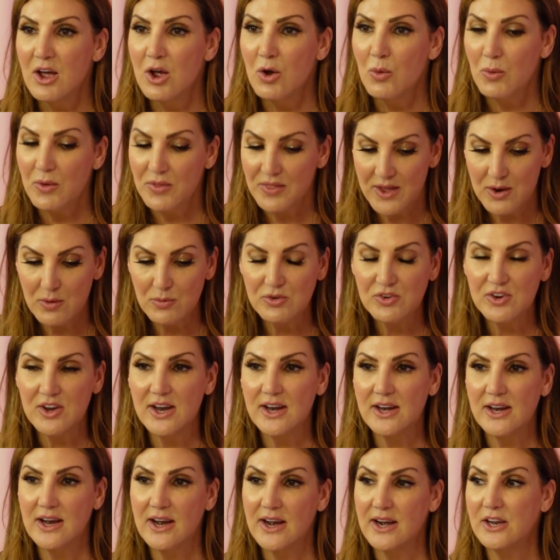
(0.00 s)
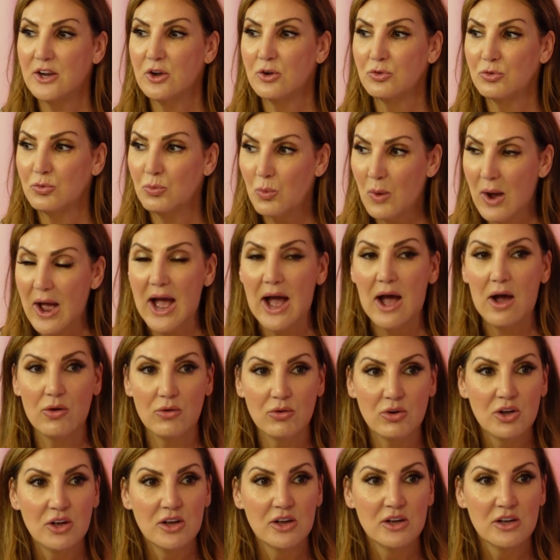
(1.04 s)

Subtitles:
when they were dating, and he goes, "Wow,